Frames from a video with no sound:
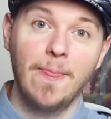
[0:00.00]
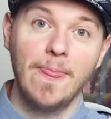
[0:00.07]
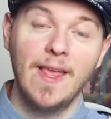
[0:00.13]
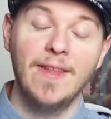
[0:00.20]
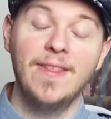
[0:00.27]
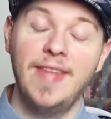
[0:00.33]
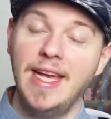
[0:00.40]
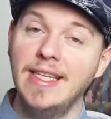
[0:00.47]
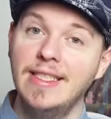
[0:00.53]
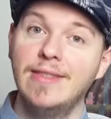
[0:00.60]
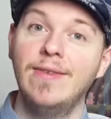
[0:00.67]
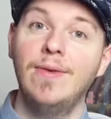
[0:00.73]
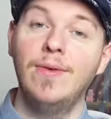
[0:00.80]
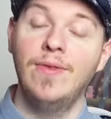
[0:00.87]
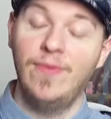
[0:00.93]
Thanks,
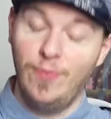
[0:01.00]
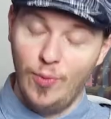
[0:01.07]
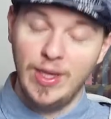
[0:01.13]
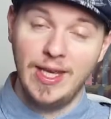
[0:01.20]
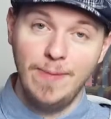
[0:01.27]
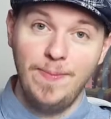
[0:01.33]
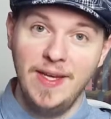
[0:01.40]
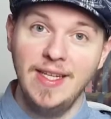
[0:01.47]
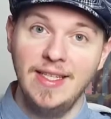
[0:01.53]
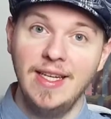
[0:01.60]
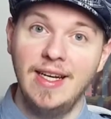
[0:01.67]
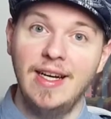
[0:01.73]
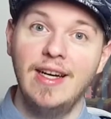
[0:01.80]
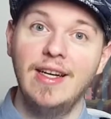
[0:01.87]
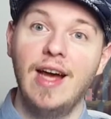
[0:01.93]

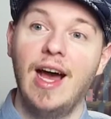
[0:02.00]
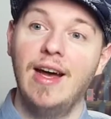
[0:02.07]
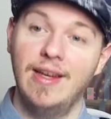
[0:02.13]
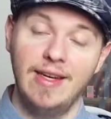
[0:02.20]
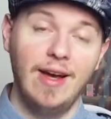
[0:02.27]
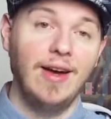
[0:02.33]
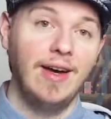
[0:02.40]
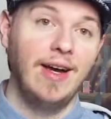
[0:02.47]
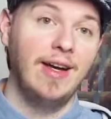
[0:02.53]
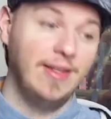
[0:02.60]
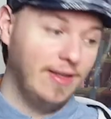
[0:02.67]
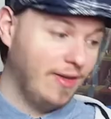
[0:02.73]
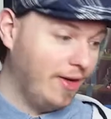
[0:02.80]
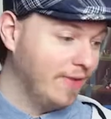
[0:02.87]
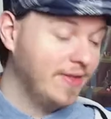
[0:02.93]
Wikipedia,
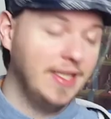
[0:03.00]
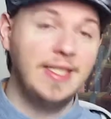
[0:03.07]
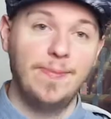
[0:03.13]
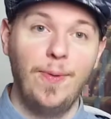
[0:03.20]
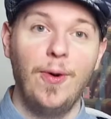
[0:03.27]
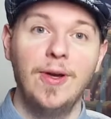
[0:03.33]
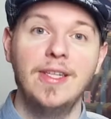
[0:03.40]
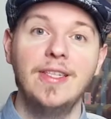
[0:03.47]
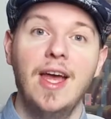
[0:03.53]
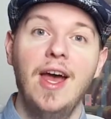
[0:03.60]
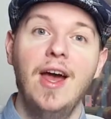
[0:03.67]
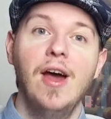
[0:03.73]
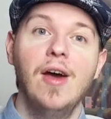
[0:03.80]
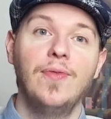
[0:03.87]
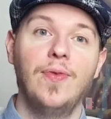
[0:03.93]
on this point,
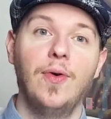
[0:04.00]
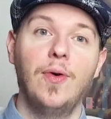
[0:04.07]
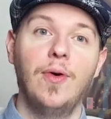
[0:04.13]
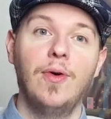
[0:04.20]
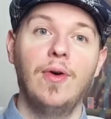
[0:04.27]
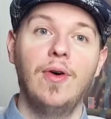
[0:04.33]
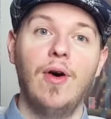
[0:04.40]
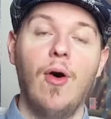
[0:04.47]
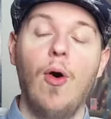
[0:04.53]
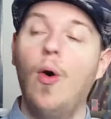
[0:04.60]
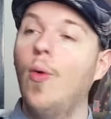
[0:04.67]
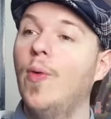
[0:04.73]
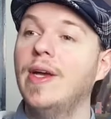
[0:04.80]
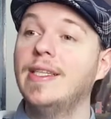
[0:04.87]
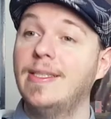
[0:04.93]
for
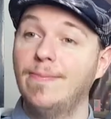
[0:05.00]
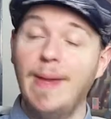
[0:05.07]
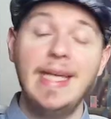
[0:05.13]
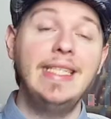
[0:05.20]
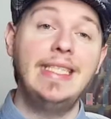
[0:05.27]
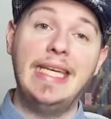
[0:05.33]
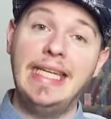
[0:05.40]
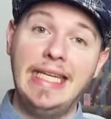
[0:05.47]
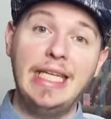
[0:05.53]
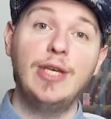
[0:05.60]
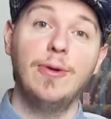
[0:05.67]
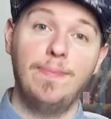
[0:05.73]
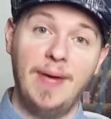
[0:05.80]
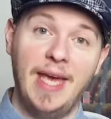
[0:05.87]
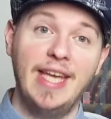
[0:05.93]
always maintaining your
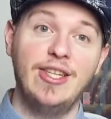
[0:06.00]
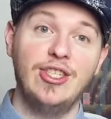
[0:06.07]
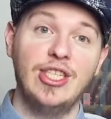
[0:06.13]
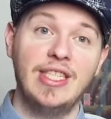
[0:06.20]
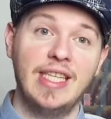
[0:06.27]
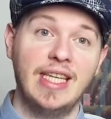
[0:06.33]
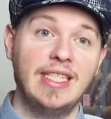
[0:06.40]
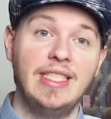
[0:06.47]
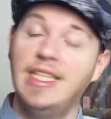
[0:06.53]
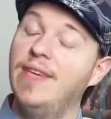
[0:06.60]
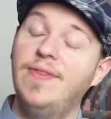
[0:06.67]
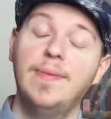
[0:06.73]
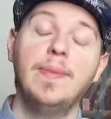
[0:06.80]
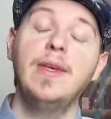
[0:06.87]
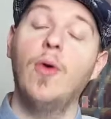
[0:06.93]
pages and
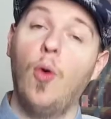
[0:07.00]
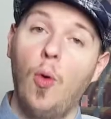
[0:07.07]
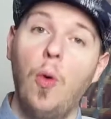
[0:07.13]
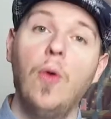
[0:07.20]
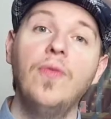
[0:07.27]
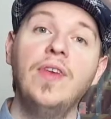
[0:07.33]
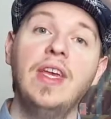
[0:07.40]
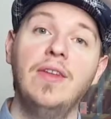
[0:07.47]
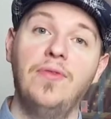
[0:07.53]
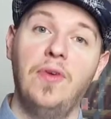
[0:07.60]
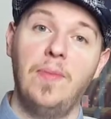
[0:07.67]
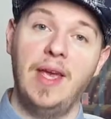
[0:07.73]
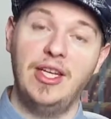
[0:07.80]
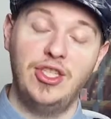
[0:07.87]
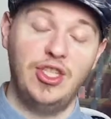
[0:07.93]
giving me all the
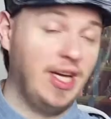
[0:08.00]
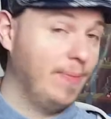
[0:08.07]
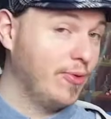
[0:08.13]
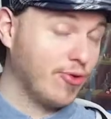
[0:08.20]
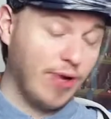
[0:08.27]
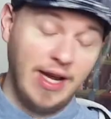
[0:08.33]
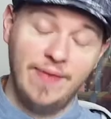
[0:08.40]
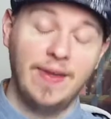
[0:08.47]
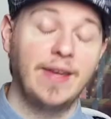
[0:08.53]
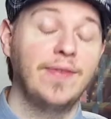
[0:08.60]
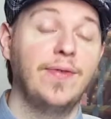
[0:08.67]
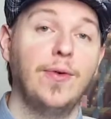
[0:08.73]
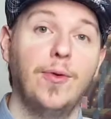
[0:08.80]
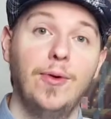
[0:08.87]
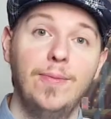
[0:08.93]
information I'm craving
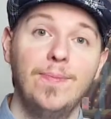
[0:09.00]
for.